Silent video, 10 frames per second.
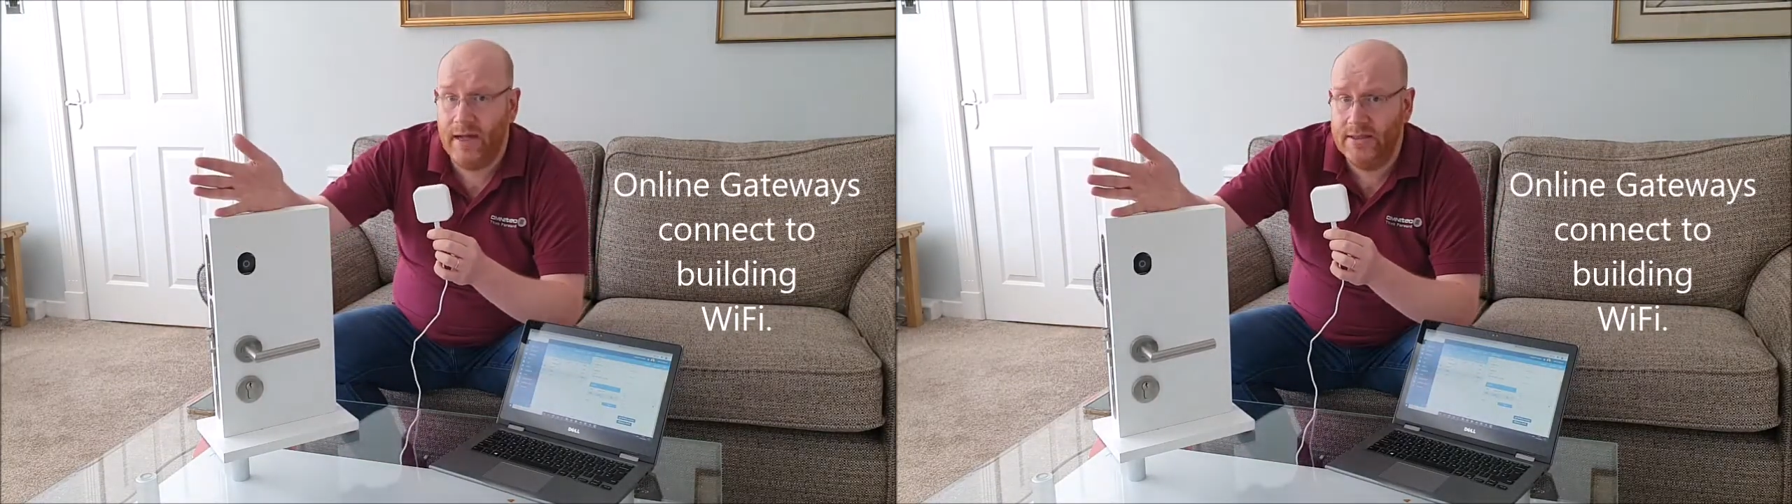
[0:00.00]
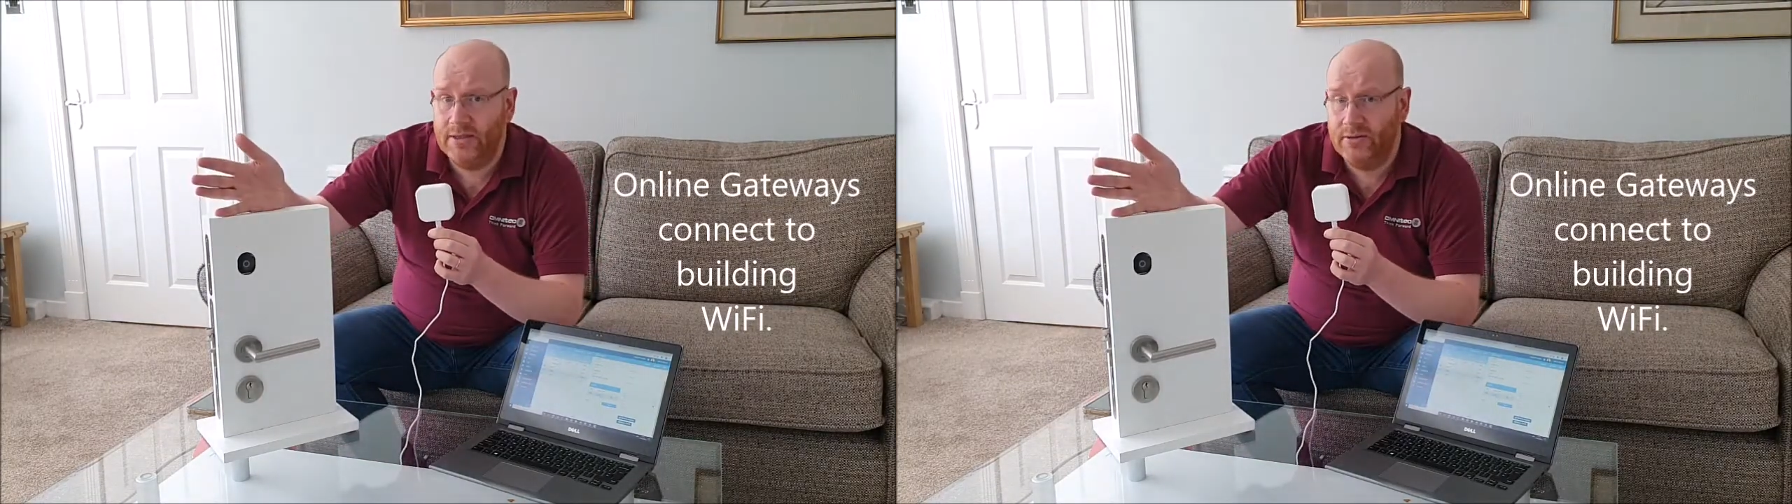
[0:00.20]

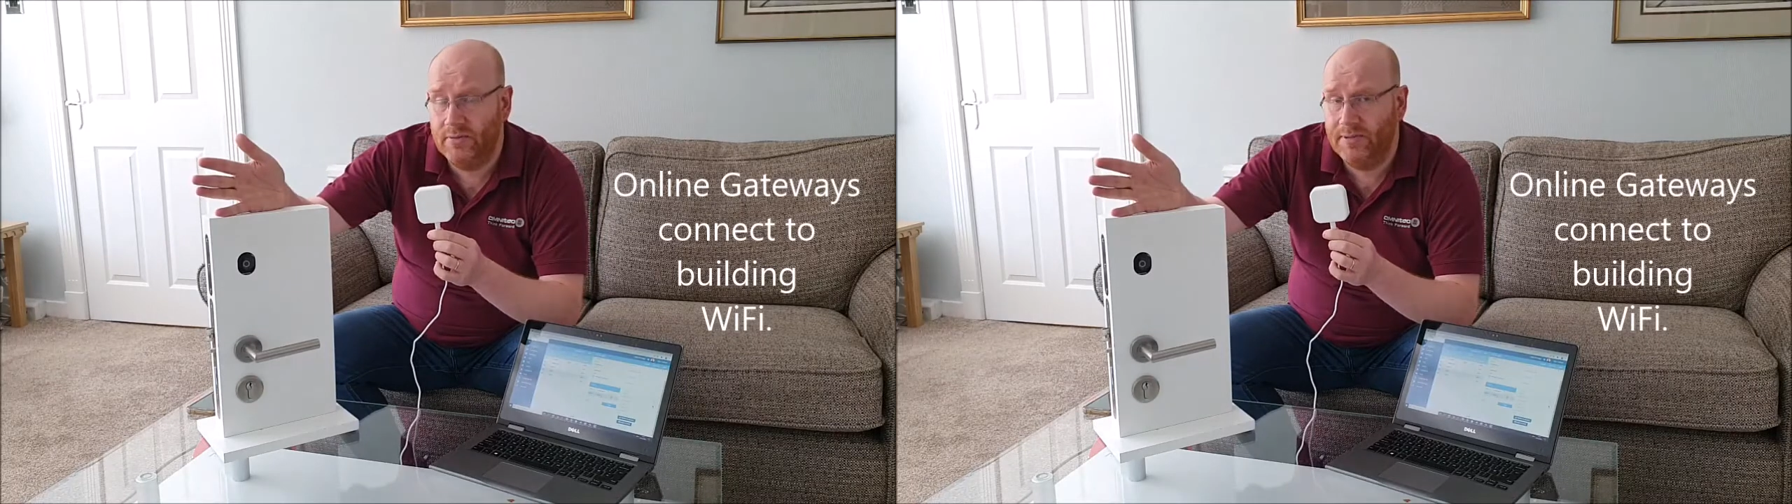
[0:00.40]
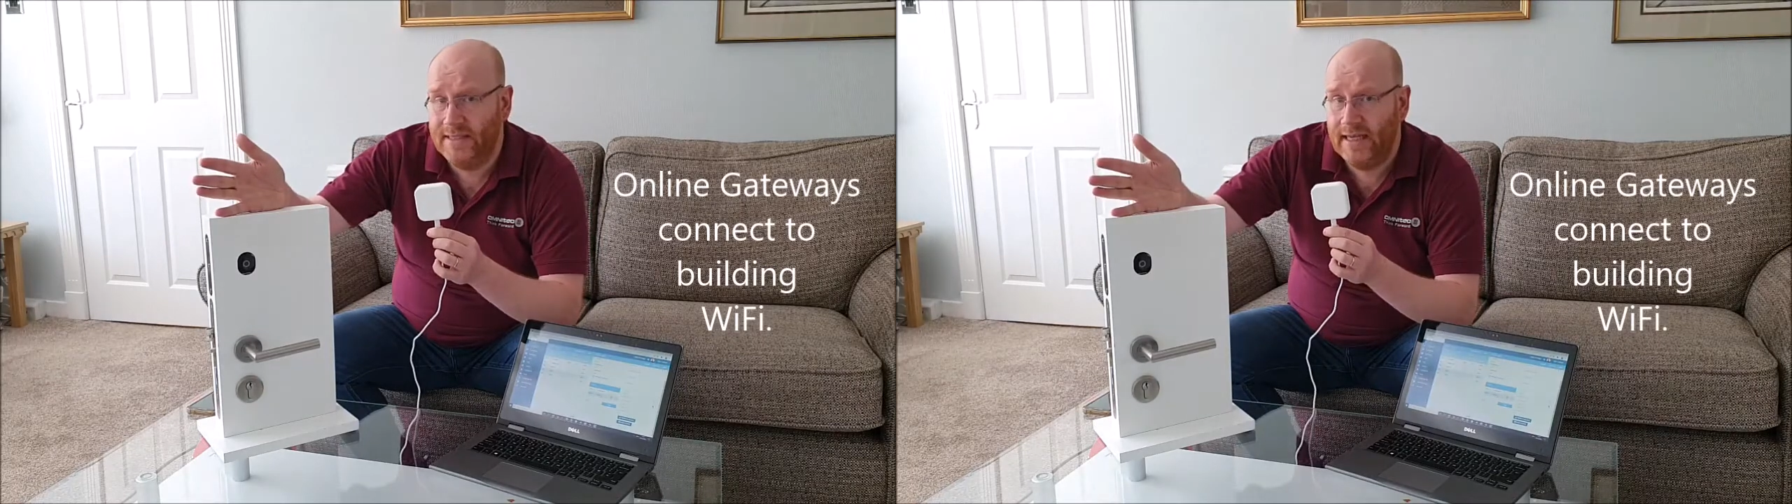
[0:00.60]
and do some
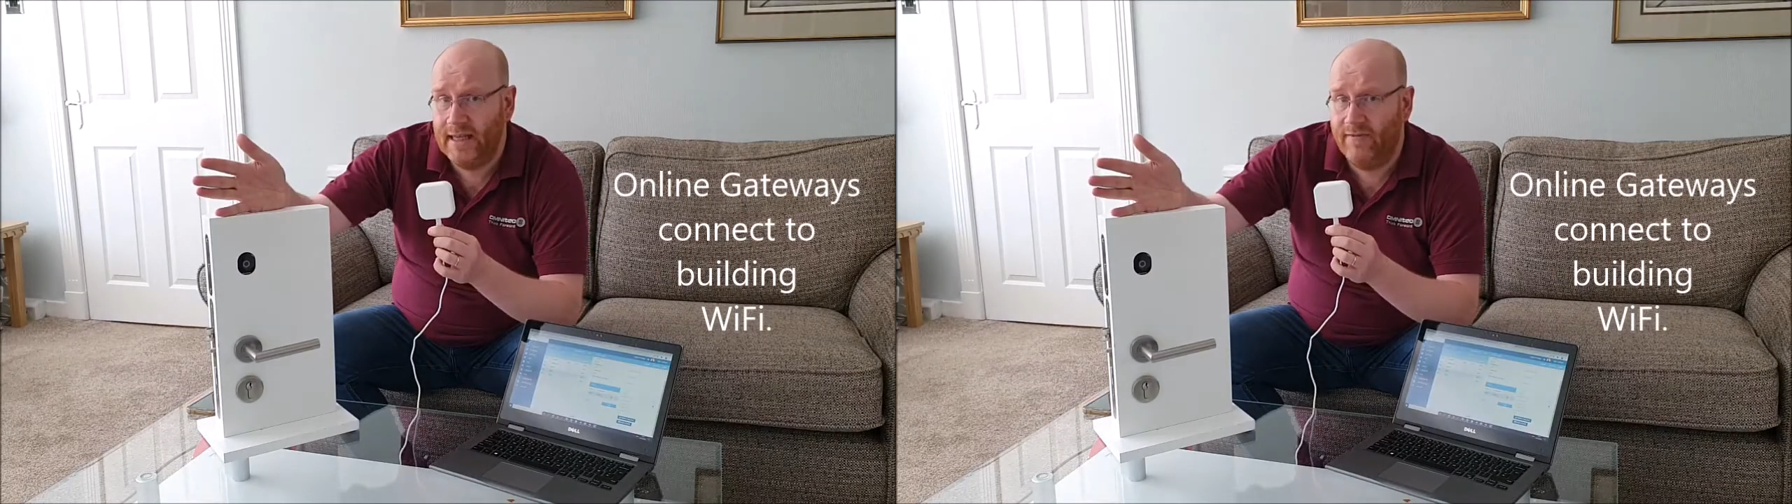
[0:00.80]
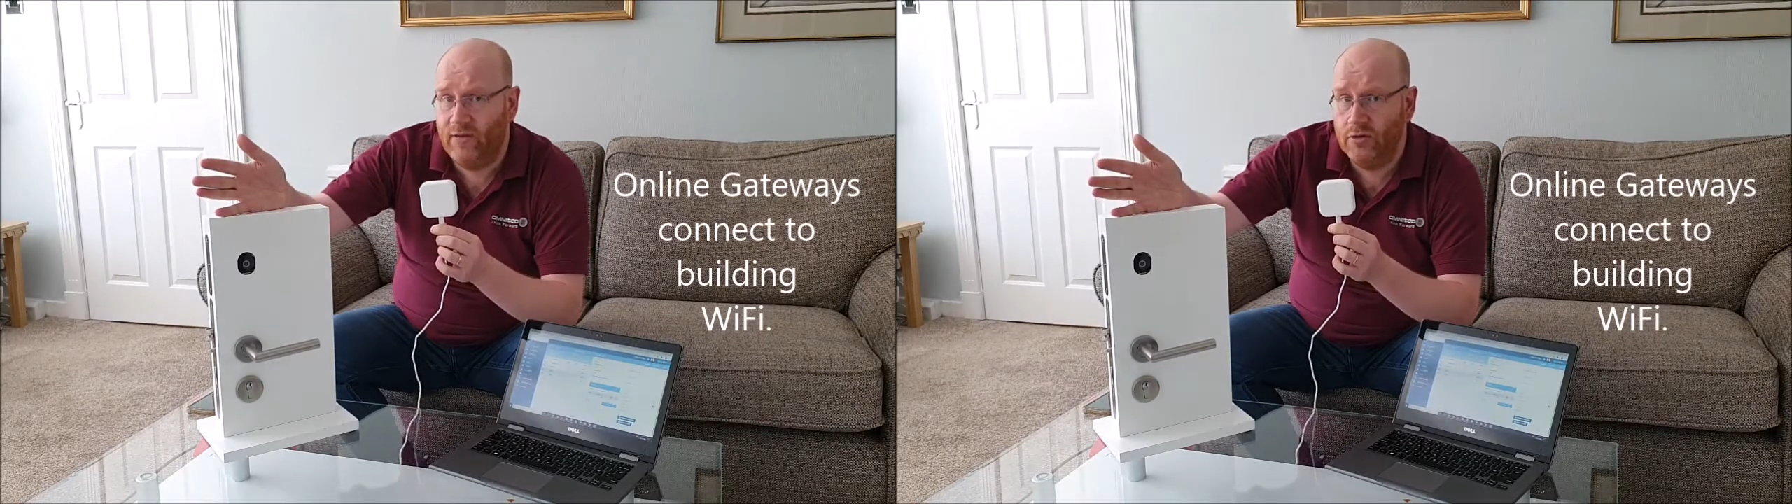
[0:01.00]
particular
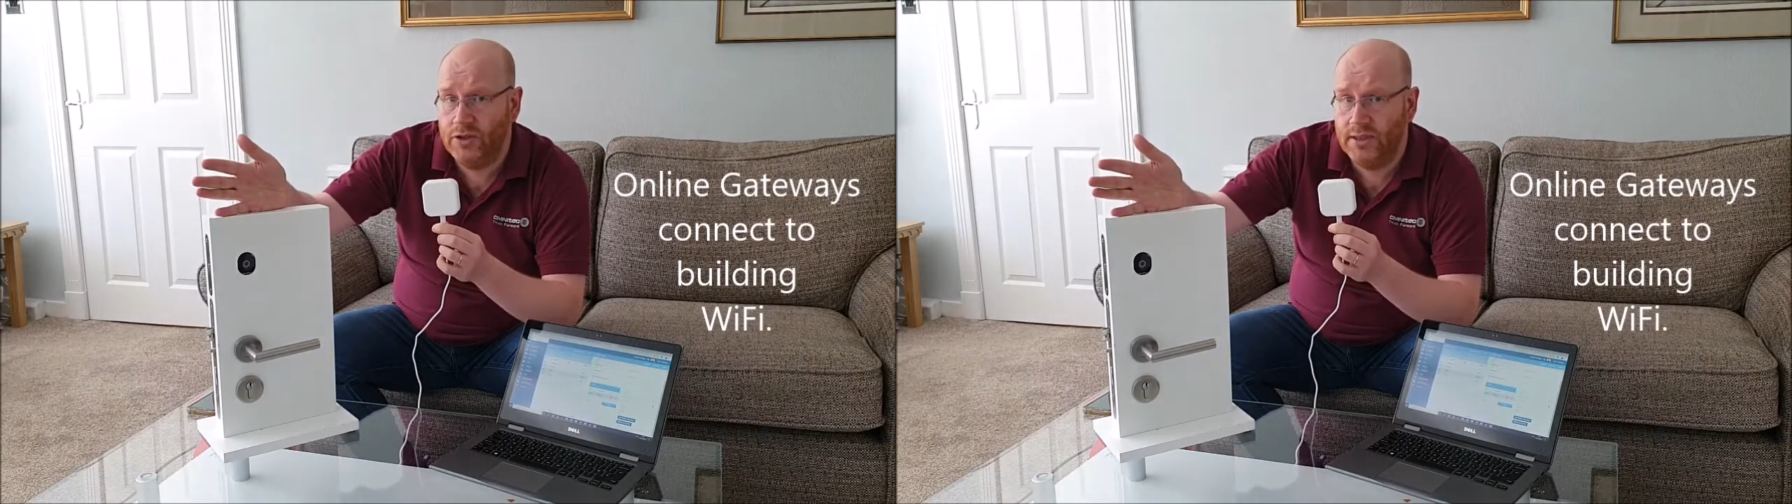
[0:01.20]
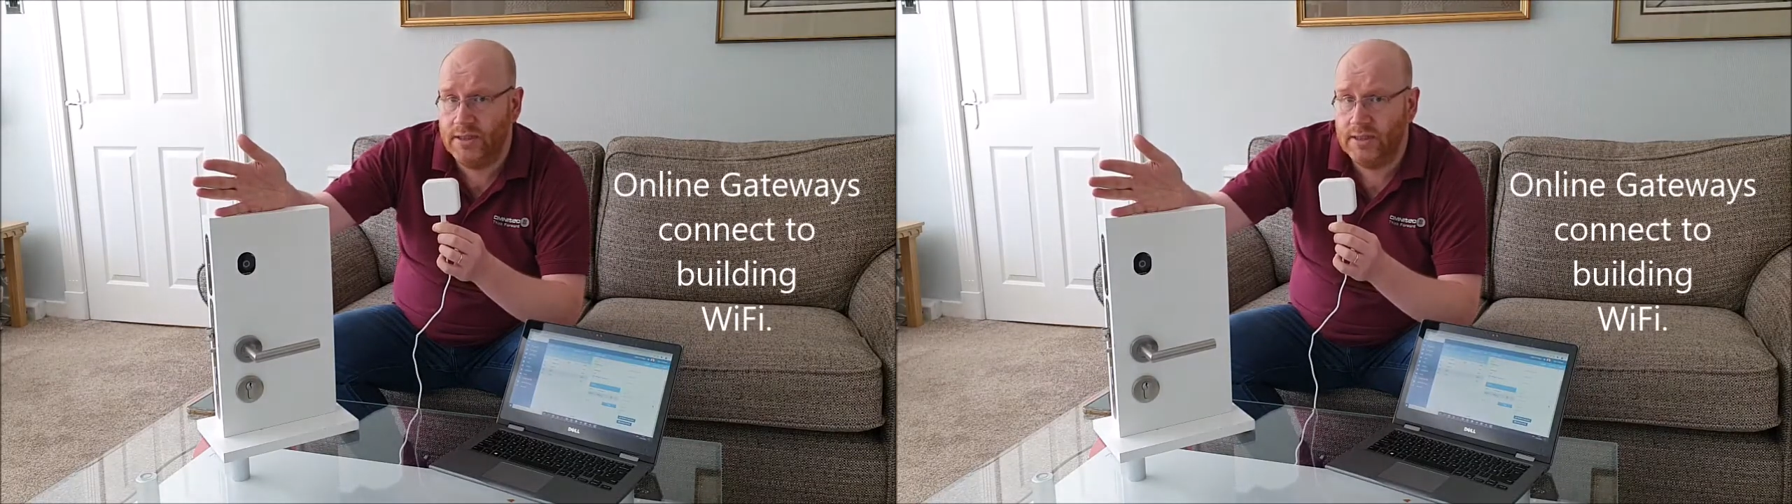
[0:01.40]

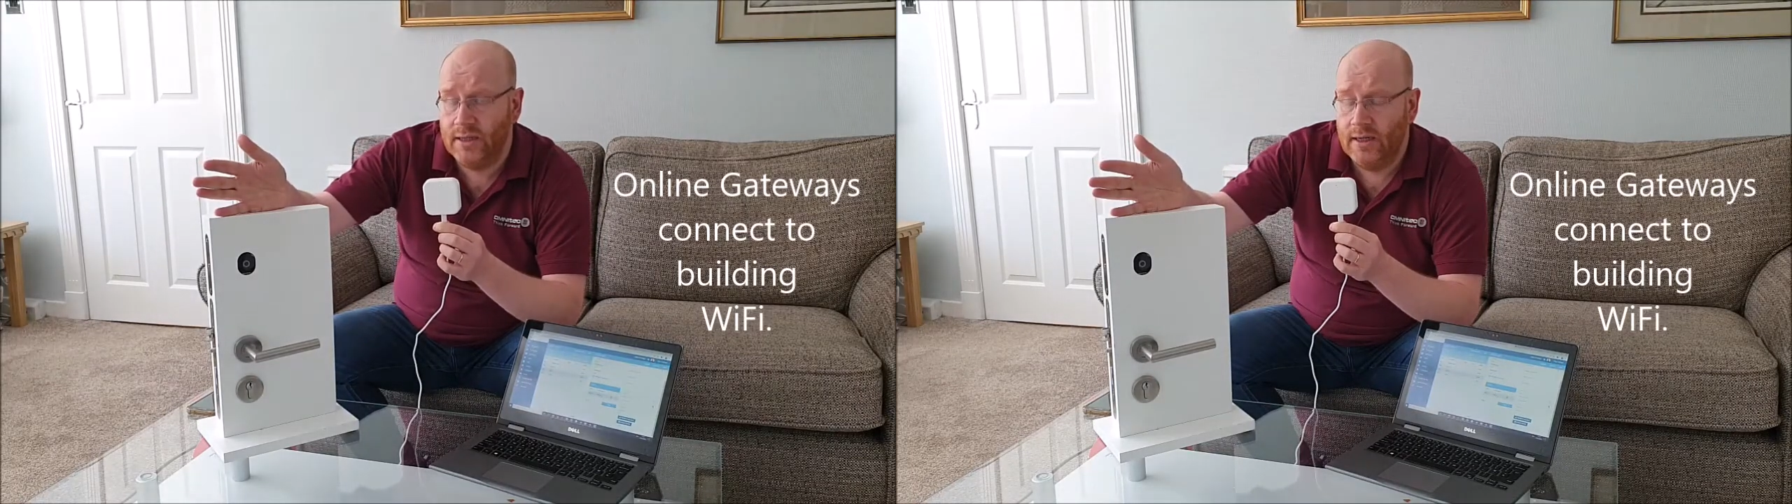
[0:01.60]
functions.